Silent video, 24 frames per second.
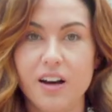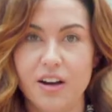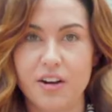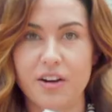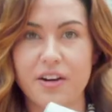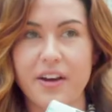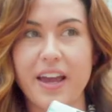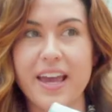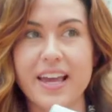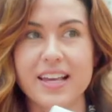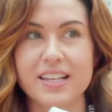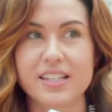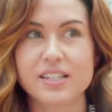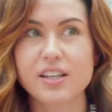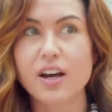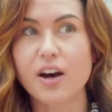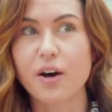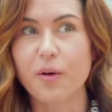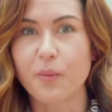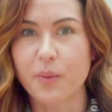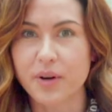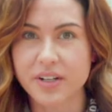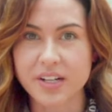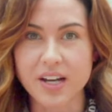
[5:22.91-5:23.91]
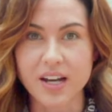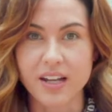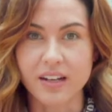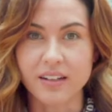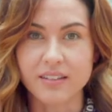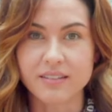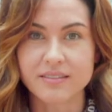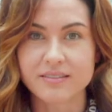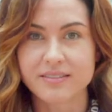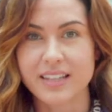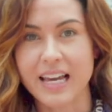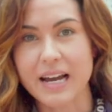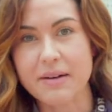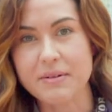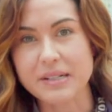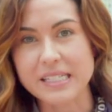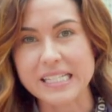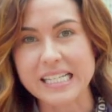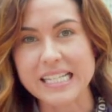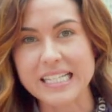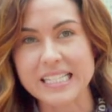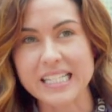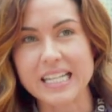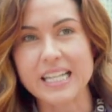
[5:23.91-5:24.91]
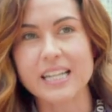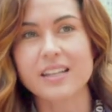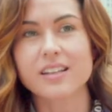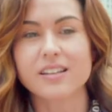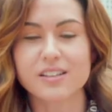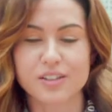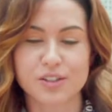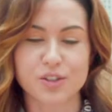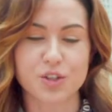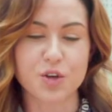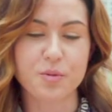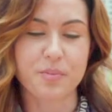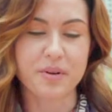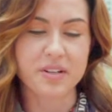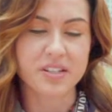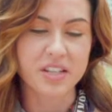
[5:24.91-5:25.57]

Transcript: Okay, so we're done. That was easy, super